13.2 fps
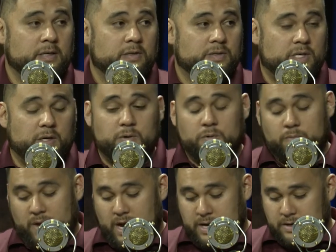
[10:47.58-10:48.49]

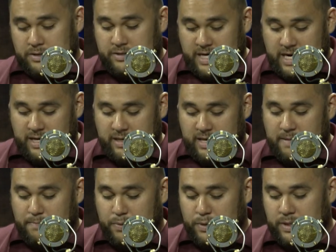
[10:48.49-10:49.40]
So understanding
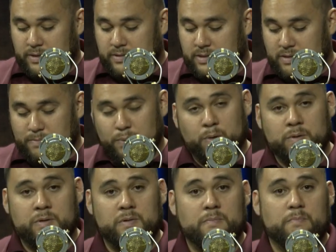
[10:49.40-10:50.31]
that prudence is
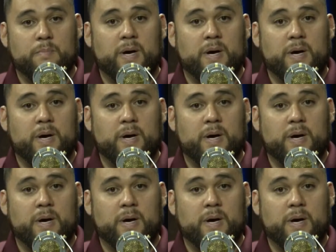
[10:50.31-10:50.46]
important,